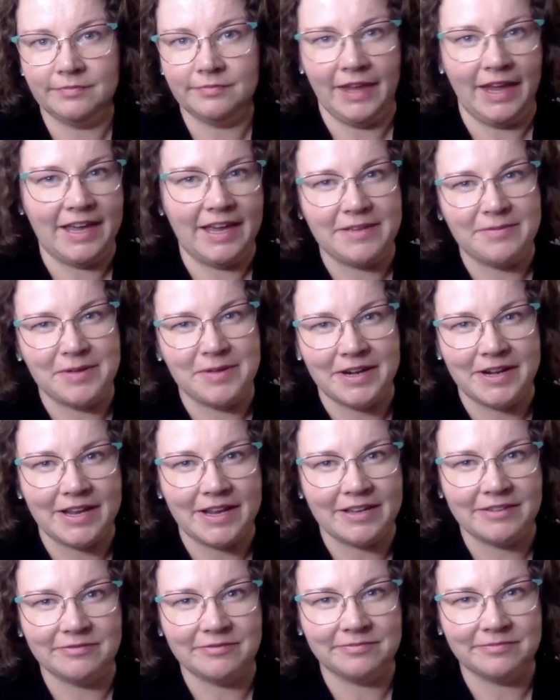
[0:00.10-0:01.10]
Hey,
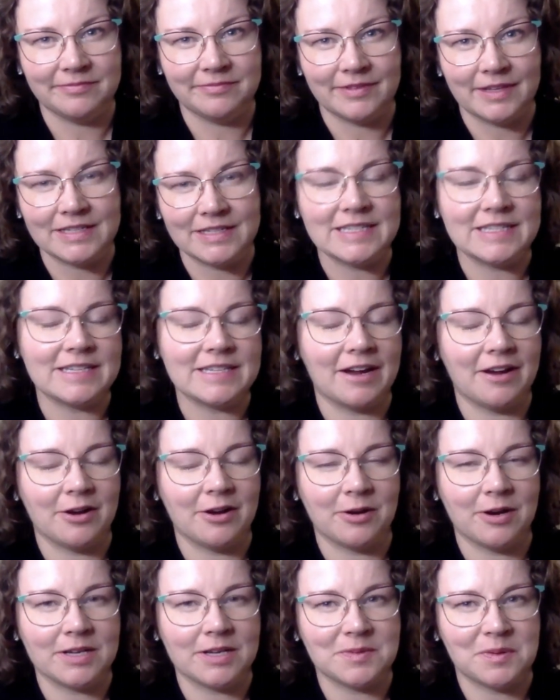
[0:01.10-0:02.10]
community. This is Kara
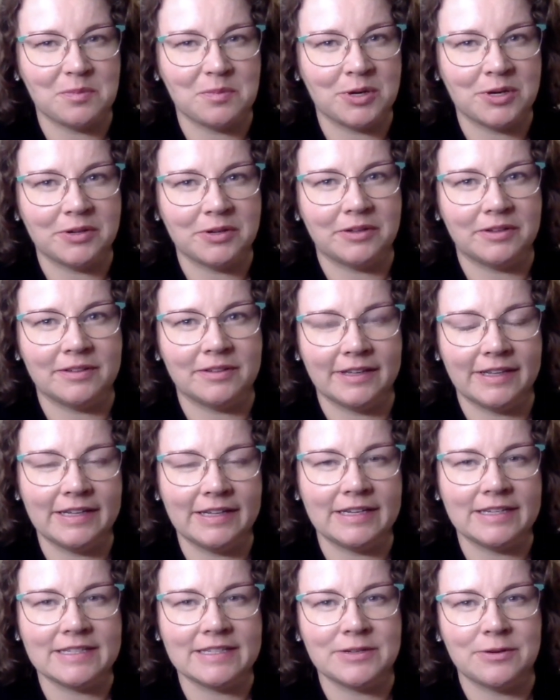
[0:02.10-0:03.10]
Croswaite Brindle. It
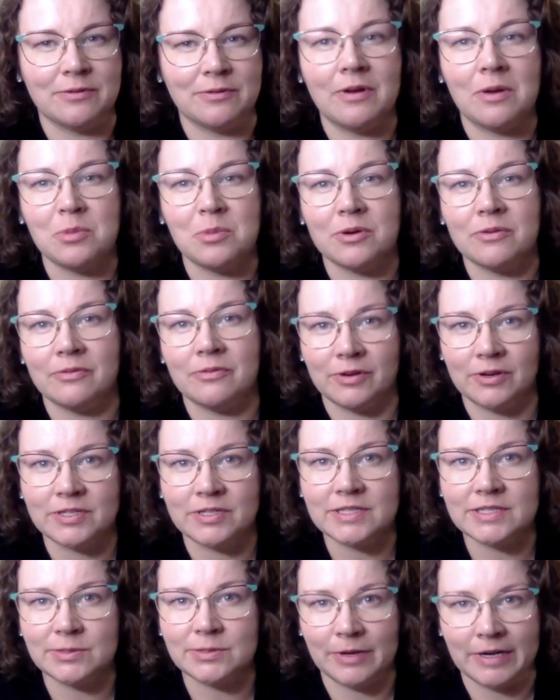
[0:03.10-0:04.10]
is November
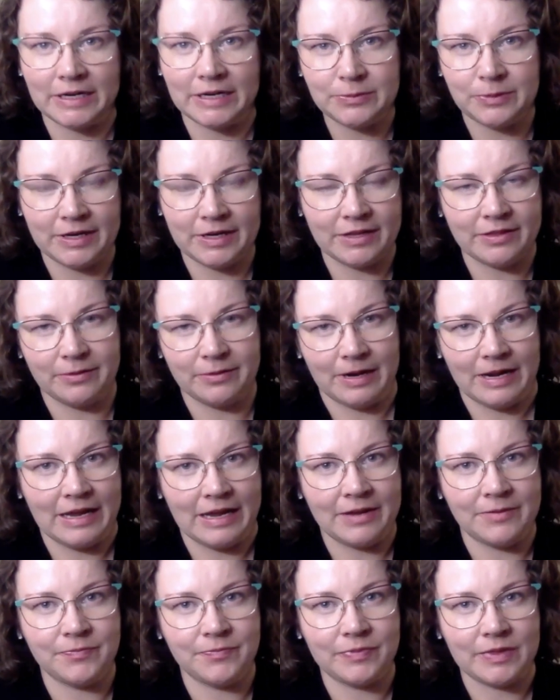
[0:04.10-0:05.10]
1st,
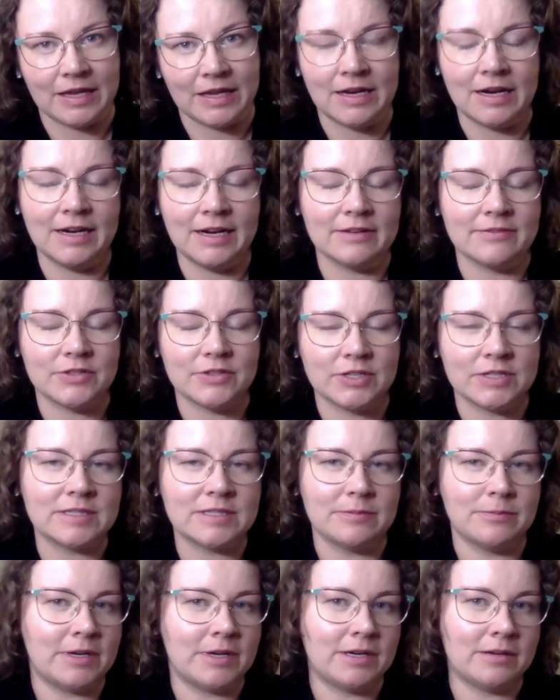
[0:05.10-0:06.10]
2023, and I have just
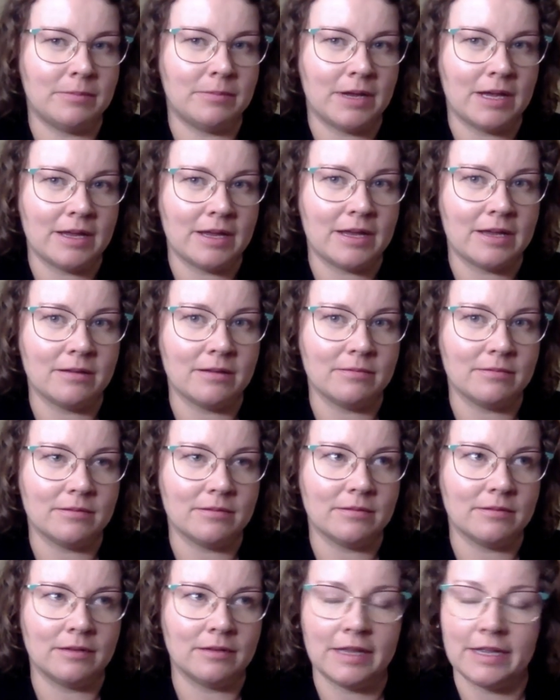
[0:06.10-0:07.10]
submitted my
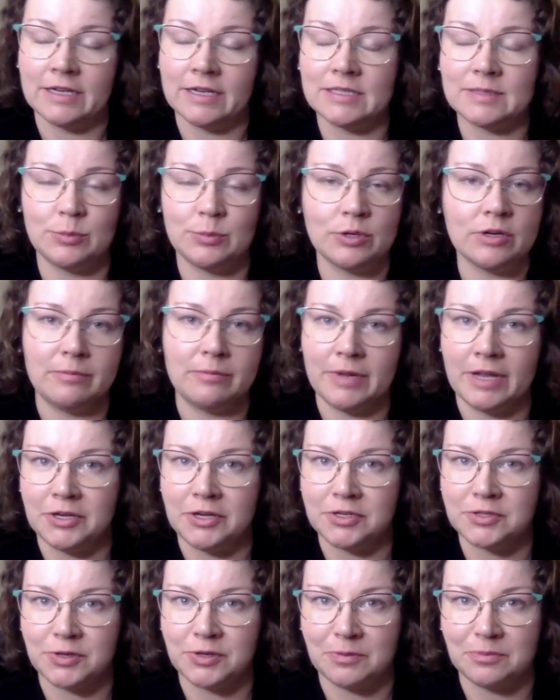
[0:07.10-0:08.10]
latest book
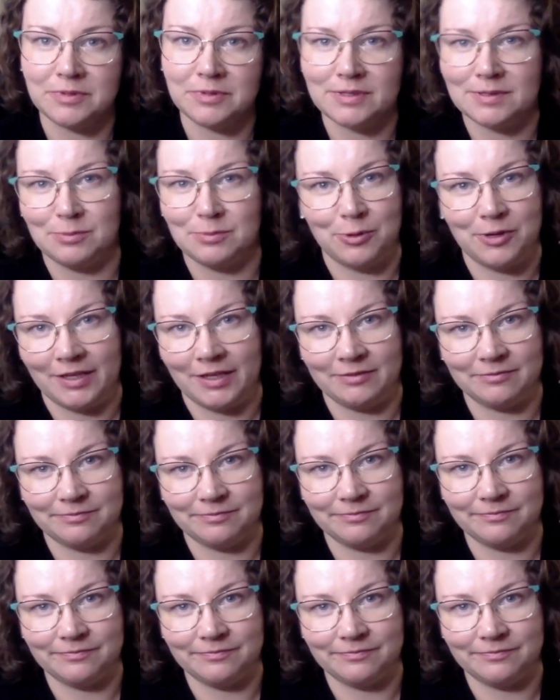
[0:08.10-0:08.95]
manuscript this morning.